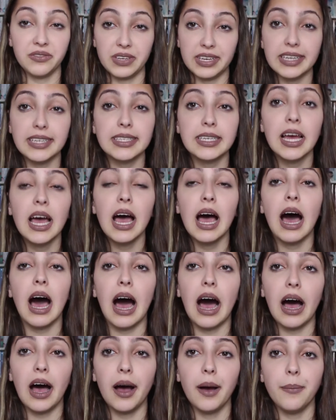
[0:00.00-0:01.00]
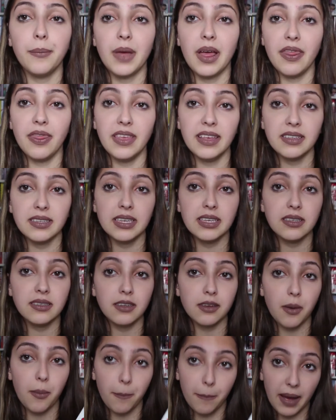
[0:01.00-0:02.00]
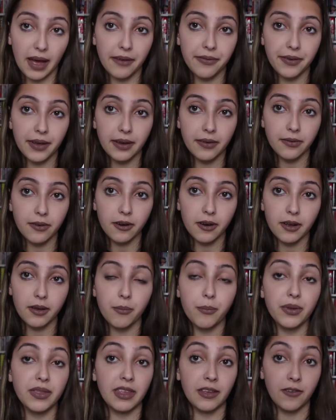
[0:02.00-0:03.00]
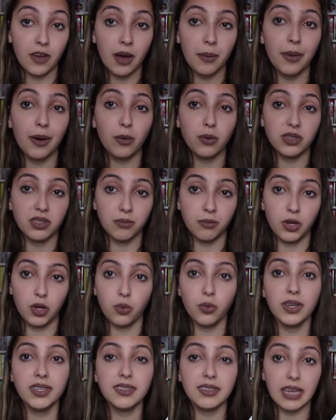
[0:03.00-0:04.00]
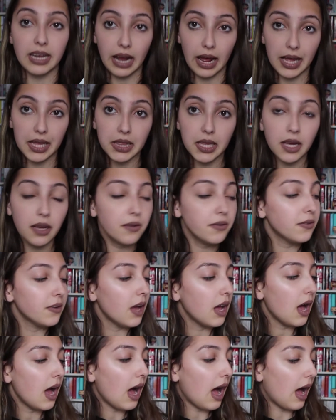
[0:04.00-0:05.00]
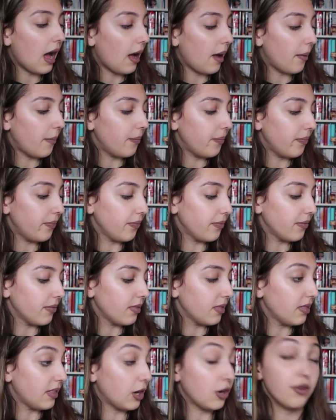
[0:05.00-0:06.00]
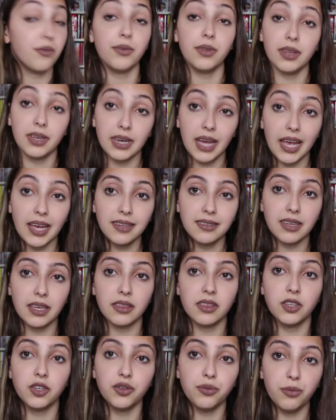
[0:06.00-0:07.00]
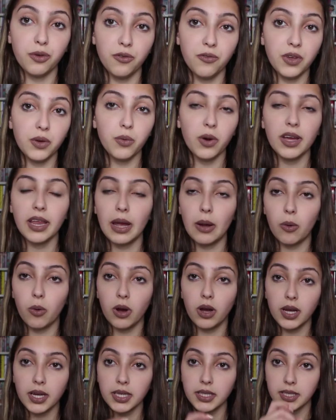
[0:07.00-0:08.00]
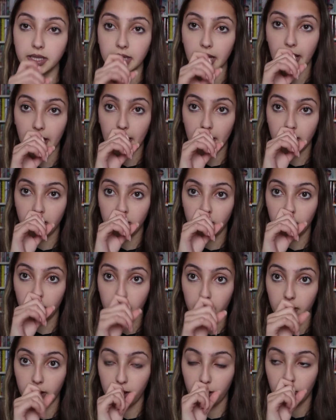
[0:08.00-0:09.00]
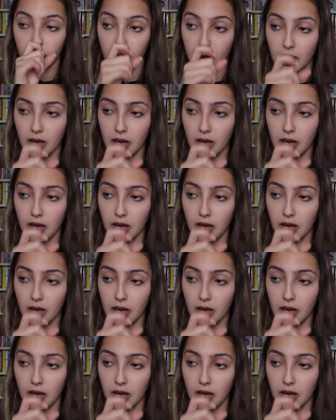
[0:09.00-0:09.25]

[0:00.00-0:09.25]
of it. Um, this is my favorite, but they've come out with some new ones that I love um, that are really nice, like the new movie one I want and the